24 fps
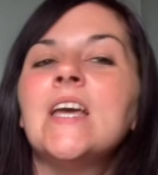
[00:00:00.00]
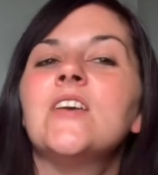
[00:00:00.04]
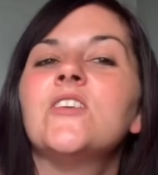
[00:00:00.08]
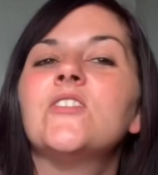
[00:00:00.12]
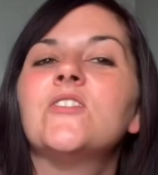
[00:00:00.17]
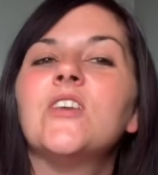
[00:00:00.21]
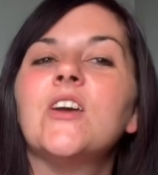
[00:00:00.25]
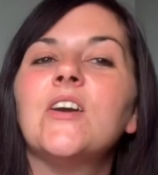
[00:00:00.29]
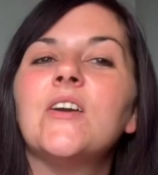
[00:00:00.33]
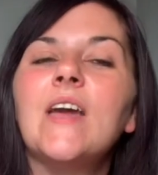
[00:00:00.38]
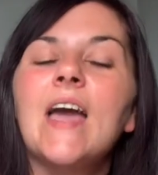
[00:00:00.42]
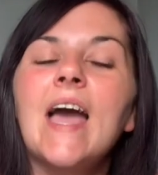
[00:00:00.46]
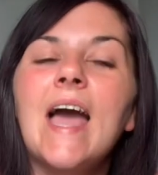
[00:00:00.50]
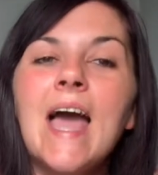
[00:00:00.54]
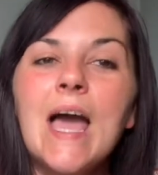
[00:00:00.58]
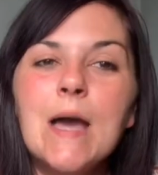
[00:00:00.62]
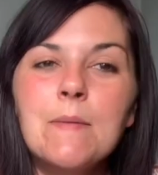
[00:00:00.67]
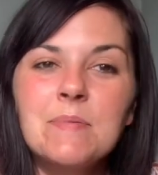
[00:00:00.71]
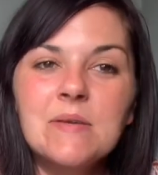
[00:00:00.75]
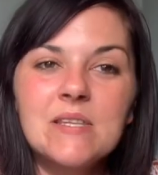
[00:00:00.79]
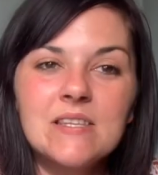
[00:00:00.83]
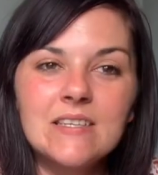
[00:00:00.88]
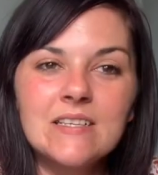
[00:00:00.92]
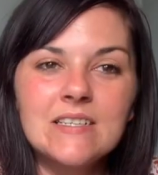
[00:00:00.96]
So
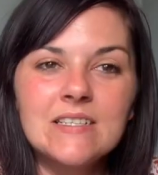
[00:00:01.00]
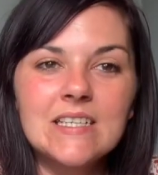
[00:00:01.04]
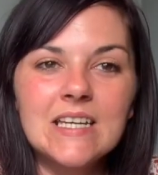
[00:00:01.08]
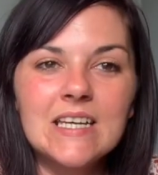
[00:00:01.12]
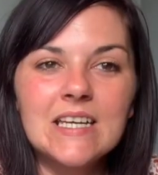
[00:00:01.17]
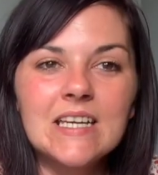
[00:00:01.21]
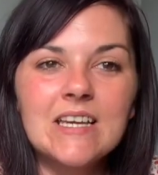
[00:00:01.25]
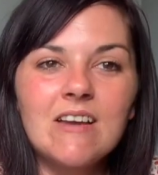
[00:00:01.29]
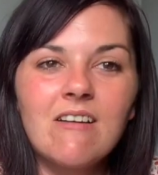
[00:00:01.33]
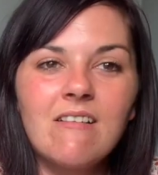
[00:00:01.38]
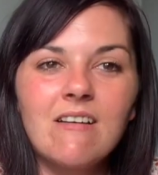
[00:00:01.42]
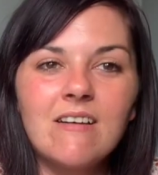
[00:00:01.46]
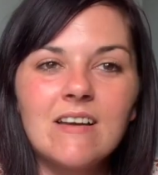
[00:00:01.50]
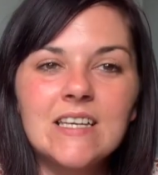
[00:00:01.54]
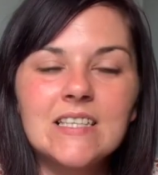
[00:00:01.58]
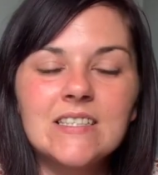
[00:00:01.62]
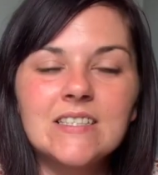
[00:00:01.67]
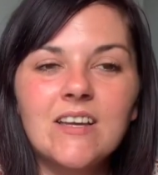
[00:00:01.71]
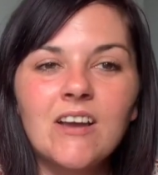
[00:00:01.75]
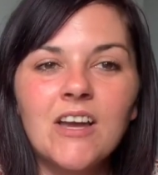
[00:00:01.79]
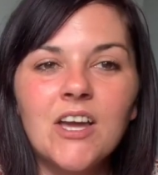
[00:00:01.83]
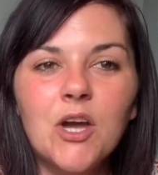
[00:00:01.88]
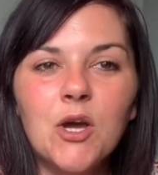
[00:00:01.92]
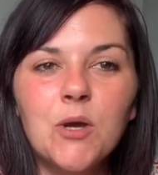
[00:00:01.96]
happy Sunday, guys.
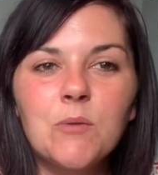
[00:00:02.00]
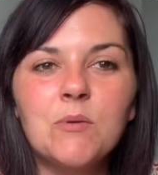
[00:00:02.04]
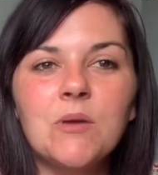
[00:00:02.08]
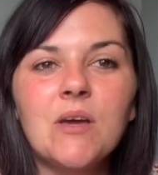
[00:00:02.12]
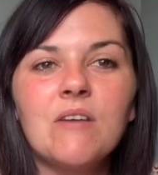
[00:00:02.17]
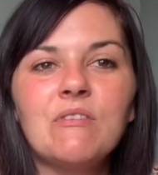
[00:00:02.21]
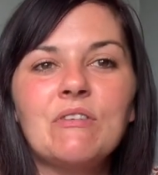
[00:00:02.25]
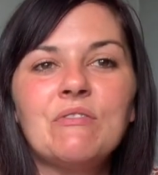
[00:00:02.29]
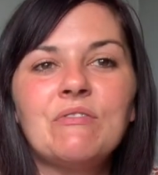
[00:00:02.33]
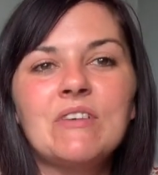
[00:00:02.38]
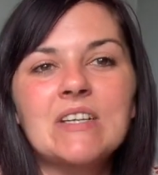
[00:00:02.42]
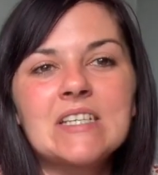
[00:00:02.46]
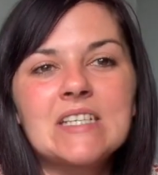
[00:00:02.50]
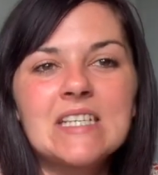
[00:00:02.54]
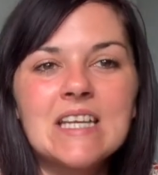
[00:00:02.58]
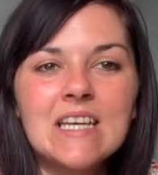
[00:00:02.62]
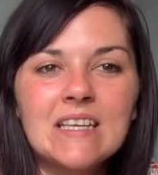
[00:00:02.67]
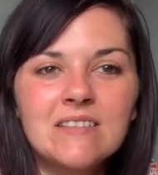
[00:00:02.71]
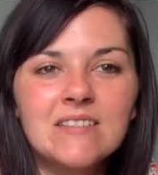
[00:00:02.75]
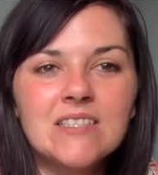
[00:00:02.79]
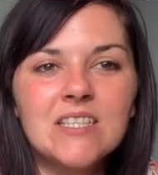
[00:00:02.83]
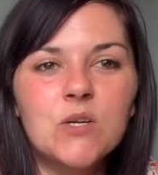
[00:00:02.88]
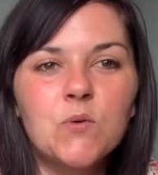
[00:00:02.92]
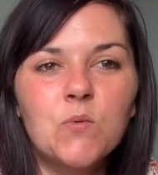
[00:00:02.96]
I hope you have a
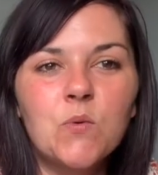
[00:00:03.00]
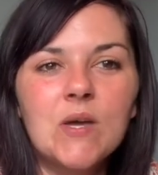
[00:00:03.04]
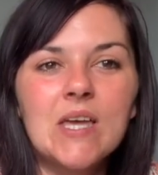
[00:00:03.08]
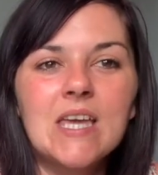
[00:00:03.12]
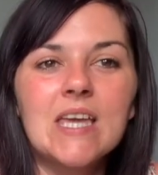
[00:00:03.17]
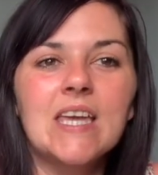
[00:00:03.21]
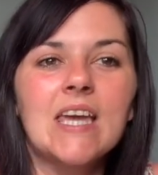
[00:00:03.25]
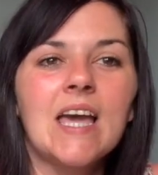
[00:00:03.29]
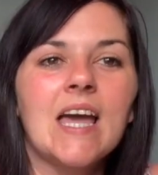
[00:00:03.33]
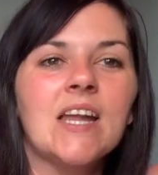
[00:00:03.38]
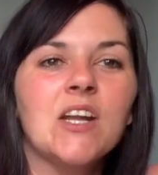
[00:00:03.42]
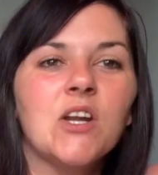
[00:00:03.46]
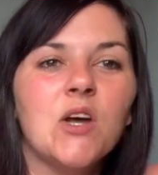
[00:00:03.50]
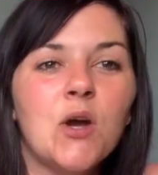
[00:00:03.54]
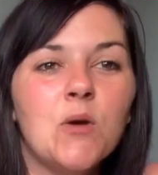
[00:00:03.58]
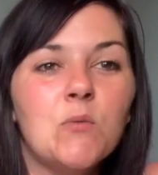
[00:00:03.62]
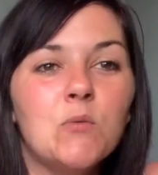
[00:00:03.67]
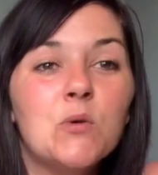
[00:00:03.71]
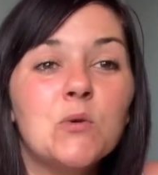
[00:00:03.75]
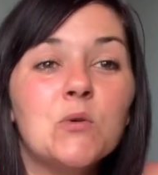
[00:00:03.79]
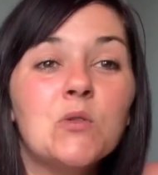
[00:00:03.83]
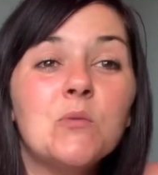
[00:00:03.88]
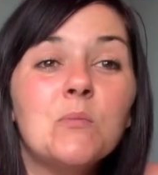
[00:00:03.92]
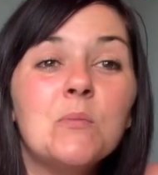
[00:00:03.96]
fantastic week, and I
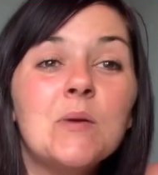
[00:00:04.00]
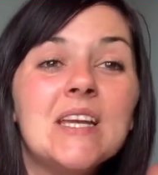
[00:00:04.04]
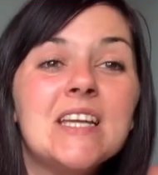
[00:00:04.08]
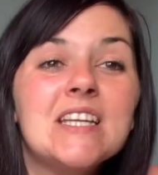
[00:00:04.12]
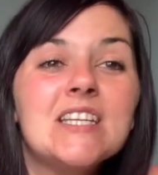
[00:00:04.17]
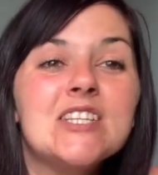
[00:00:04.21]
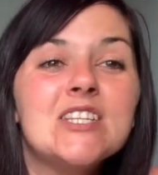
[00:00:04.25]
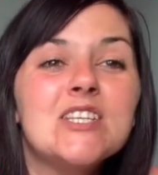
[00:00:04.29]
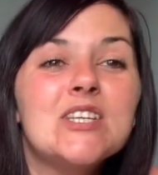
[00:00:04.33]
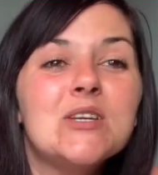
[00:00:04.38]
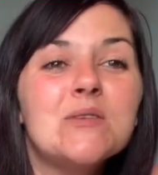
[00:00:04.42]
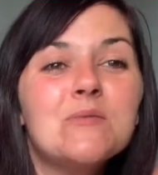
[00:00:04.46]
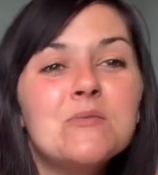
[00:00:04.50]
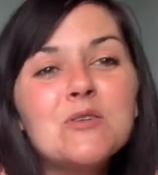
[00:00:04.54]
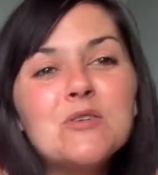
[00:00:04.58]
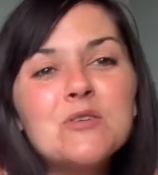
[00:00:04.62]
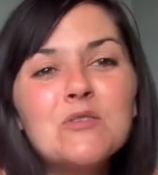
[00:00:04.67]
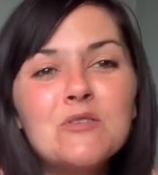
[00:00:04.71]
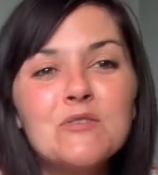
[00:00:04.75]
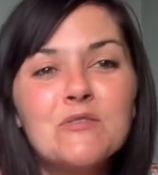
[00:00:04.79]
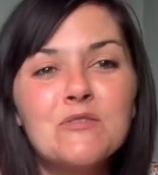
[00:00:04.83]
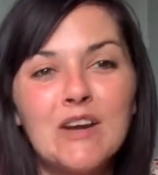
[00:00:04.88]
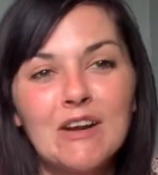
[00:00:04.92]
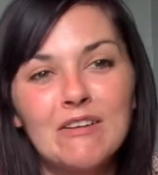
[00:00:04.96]
will speak to you
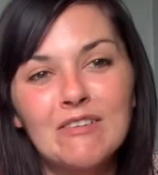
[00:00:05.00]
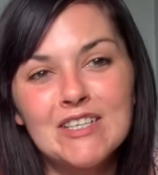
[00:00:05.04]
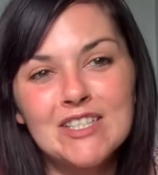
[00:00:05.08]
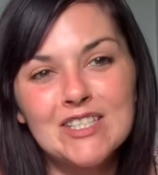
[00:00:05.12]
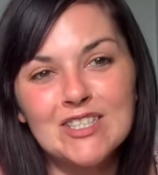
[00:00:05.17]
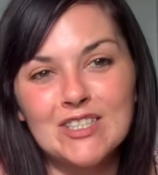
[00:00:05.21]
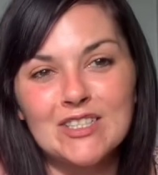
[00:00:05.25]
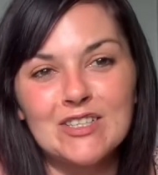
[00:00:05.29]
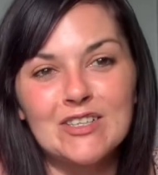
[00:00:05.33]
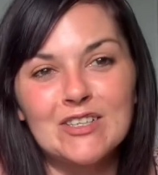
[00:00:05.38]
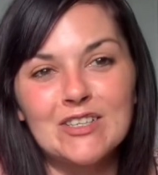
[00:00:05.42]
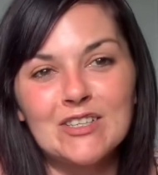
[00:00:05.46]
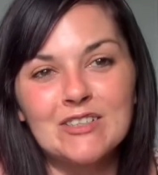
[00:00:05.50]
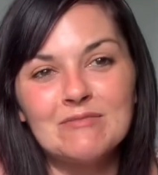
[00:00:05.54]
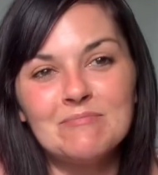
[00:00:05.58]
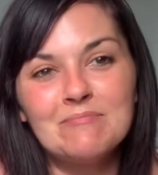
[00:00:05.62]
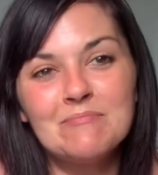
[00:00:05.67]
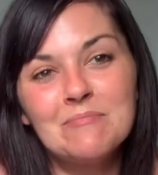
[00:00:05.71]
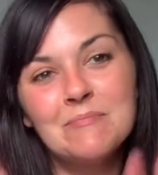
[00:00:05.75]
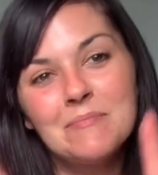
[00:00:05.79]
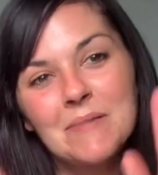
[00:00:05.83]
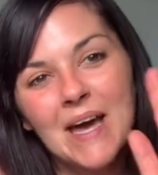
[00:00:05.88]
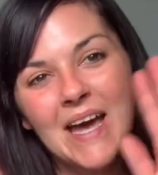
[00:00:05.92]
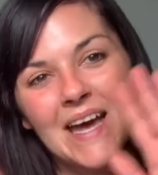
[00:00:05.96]
all very soon.
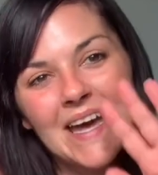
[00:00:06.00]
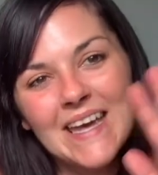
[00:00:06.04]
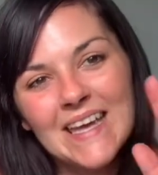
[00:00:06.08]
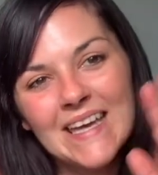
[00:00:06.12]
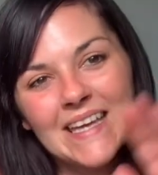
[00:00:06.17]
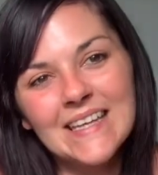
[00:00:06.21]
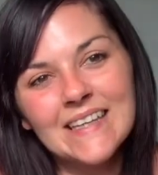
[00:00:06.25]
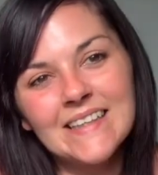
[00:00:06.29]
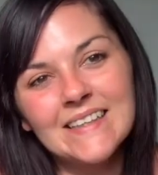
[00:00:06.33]
Bye.